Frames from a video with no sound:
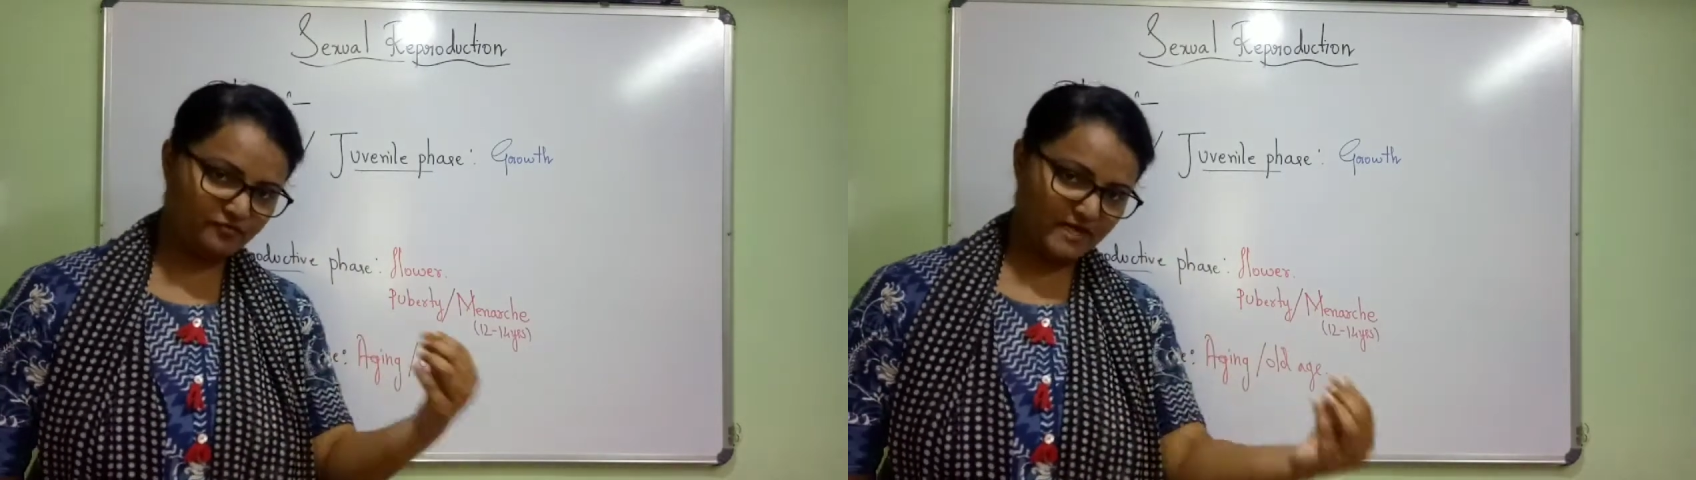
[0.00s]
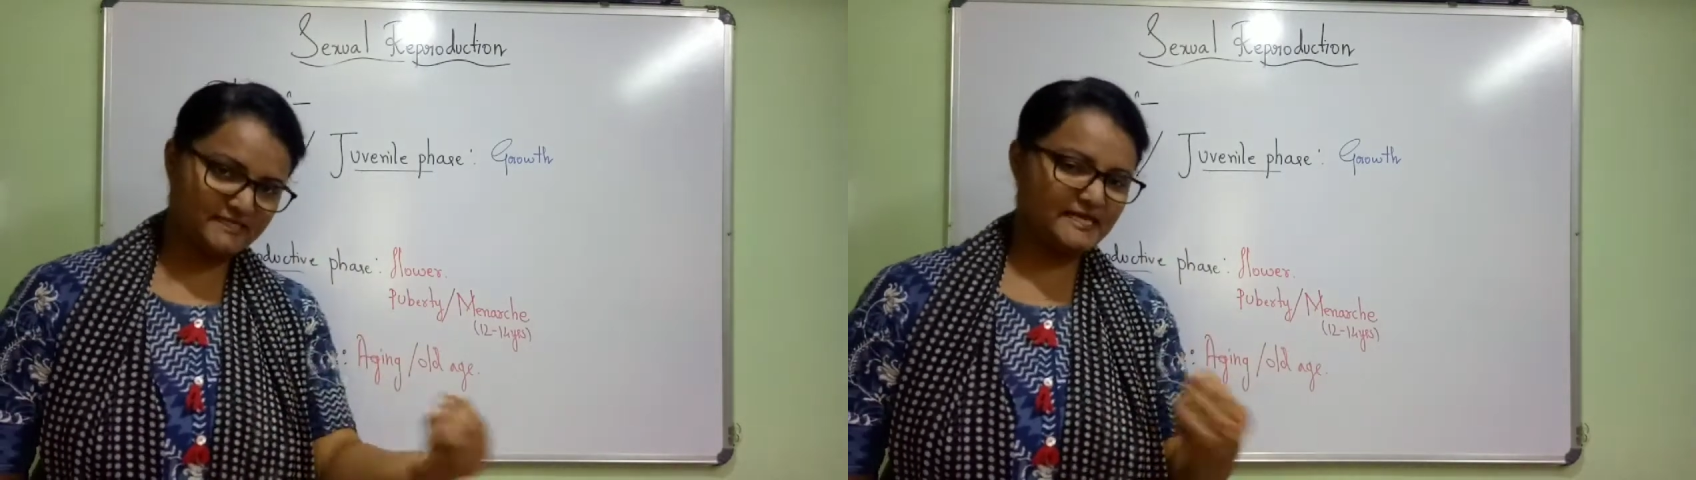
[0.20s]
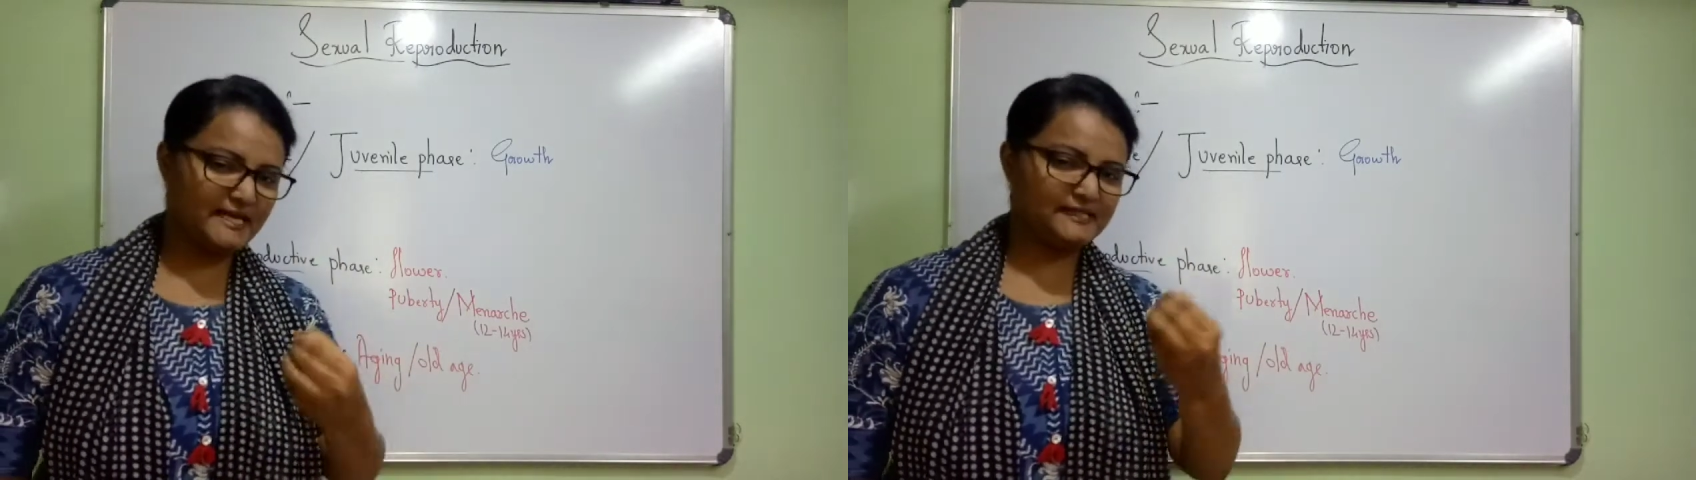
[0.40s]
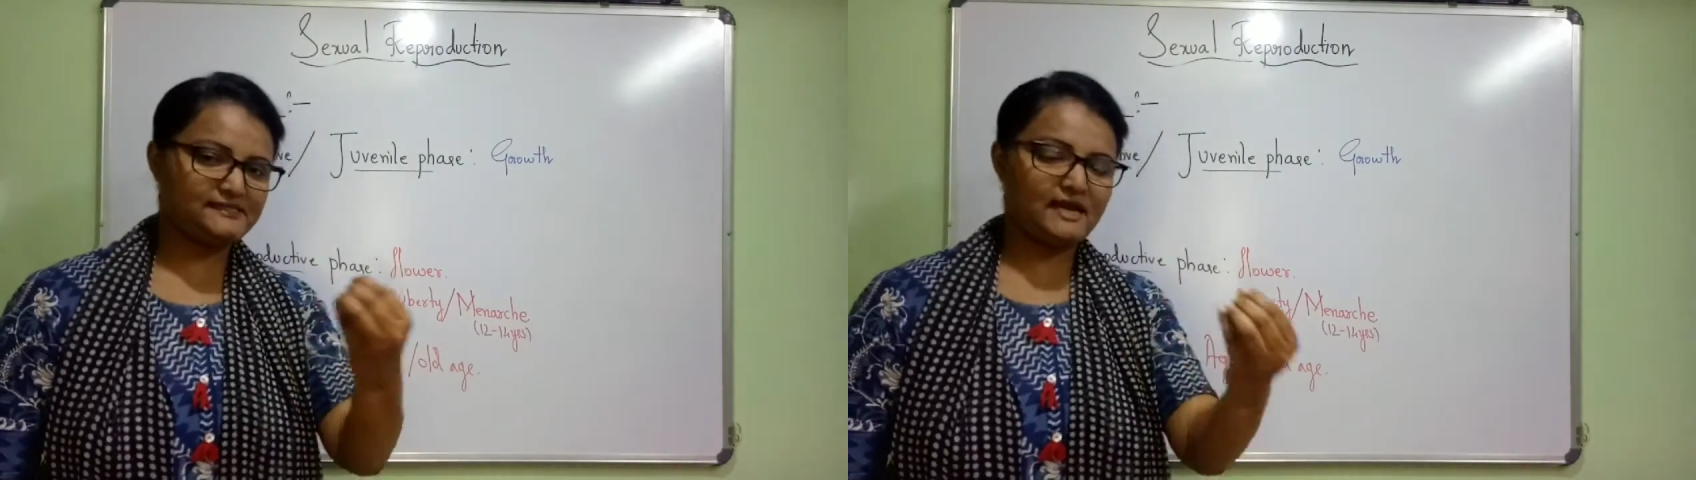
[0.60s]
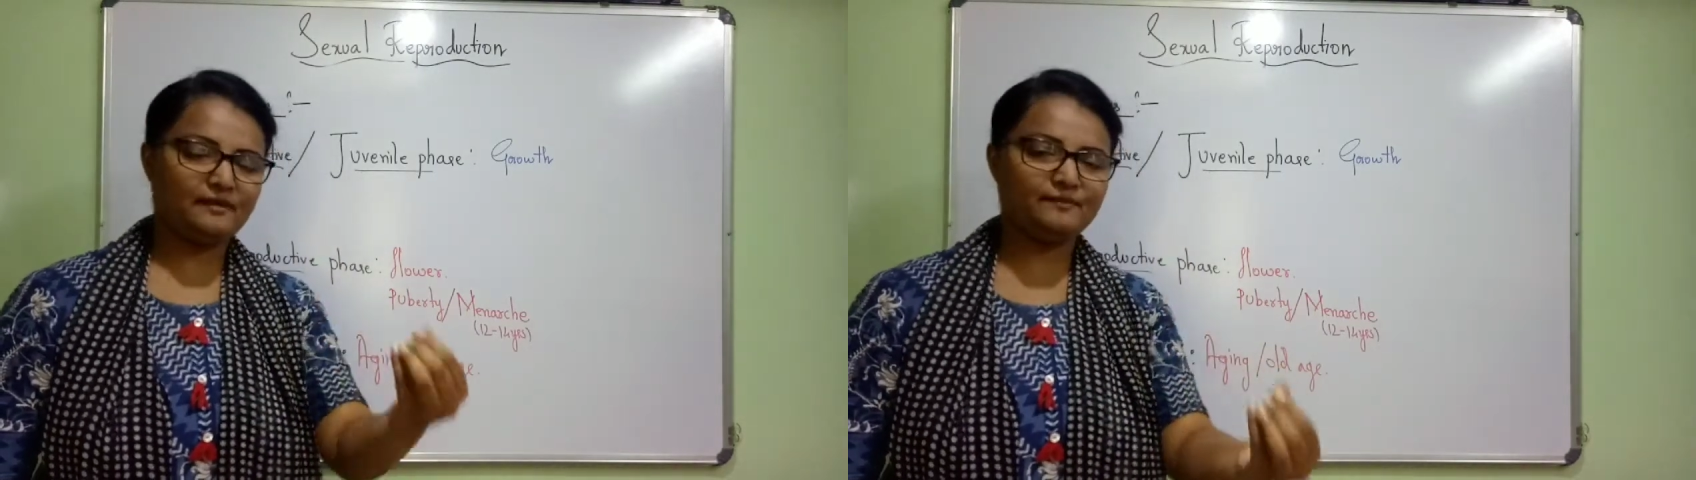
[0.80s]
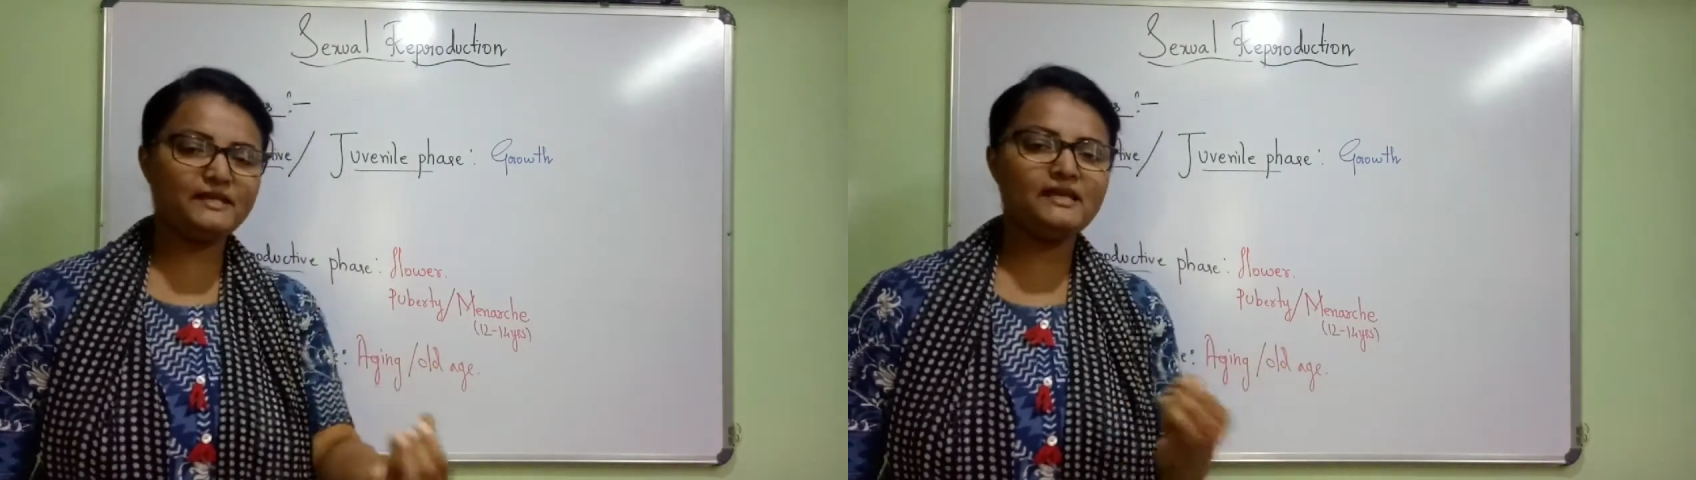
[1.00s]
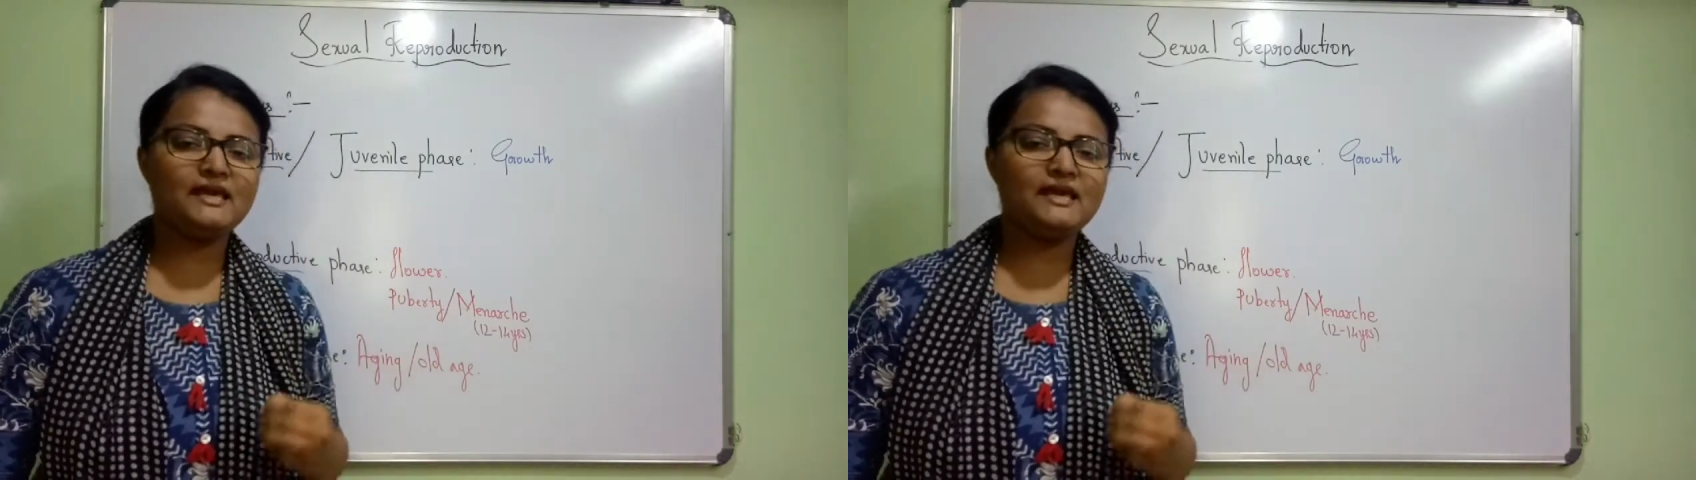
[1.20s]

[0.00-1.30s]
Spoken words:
phase, an example.